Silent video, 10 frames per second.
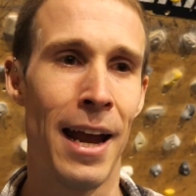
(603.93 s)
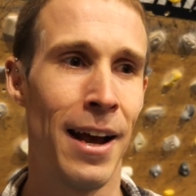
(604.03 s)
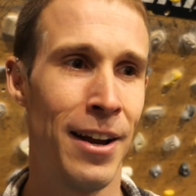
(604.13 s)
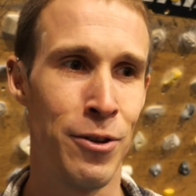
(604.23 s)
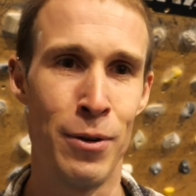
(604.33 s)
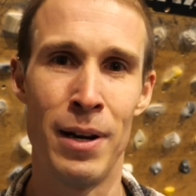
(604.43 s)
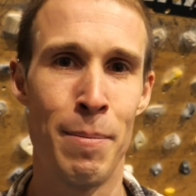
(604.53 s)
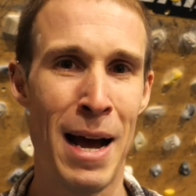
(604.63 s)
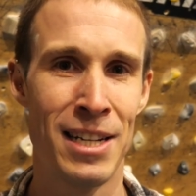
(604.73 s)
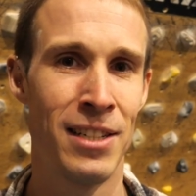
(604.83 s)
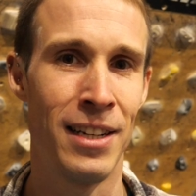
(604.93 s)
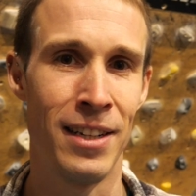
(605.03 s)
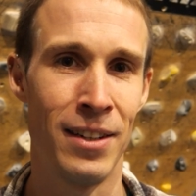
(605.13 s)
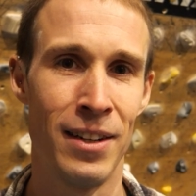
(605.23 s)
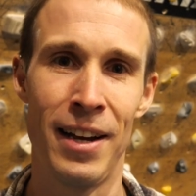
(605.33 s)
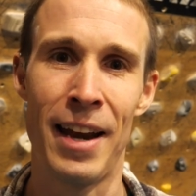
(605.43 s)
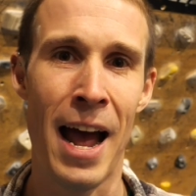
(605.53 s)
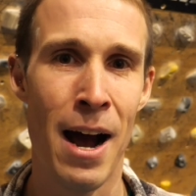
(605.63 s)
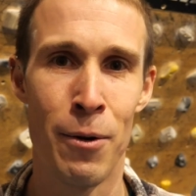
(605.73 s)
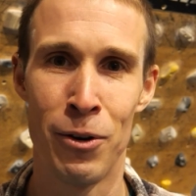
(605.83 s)
and you end up passing an
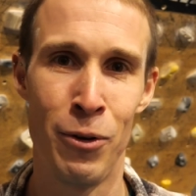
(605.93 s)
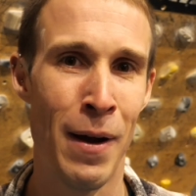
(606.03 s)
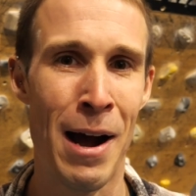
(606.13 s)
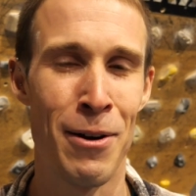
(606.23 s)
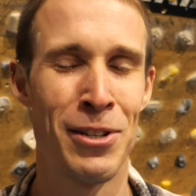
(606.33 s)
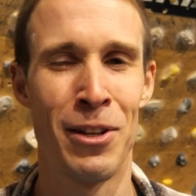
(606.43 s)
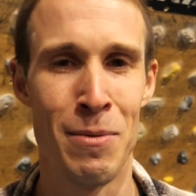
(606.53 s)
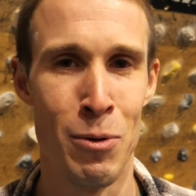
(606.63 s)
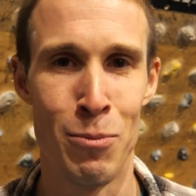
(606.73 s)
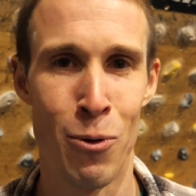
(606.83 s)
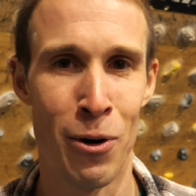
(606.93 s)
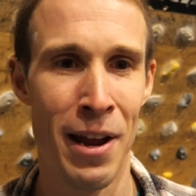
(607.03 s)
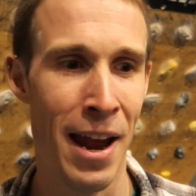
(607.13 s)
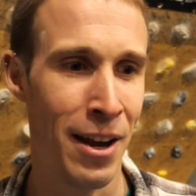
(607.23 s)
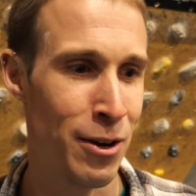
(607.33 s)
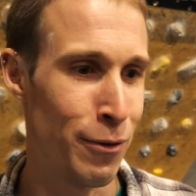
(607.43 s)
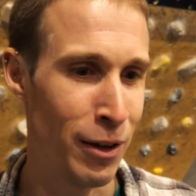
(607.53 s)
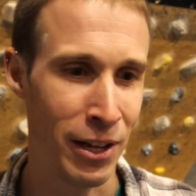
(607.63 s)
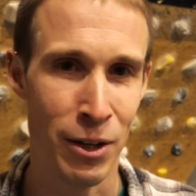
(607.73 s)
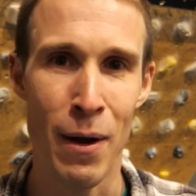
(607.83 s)
hour, 2 hours on the MoonBoard and you
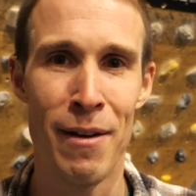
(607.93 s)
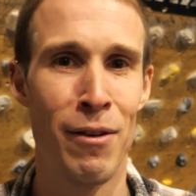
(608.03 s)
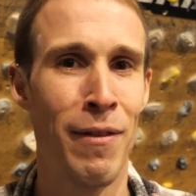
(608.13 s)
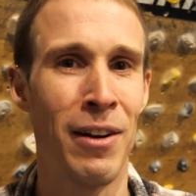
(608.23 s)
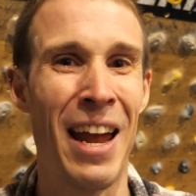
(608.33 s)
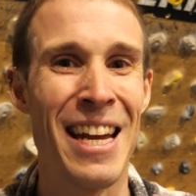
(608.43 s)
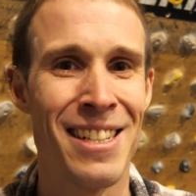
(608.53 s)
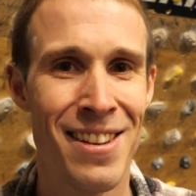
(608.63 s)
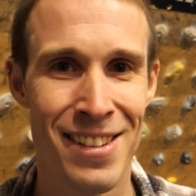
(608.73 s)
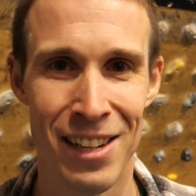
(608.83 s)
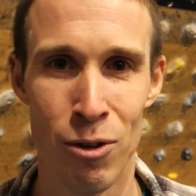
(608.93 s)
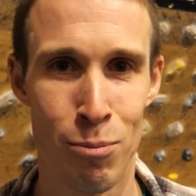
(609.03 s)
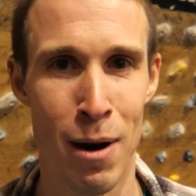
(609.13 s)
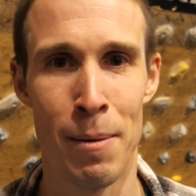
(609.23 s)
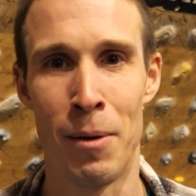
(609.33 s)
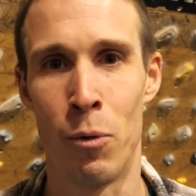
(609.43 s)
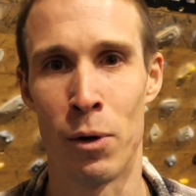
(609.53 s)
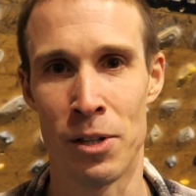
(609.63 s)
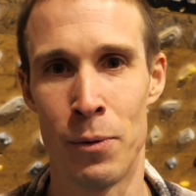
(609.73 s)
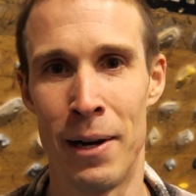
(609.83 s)
feel like you haven't found a single problem that
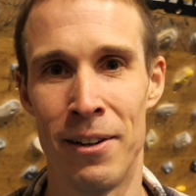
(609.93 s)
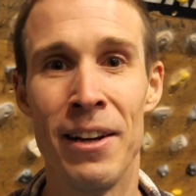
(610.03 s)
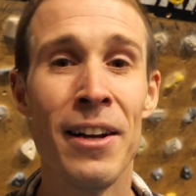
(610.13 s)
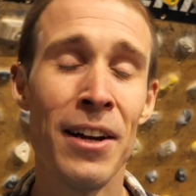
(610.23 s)
works well.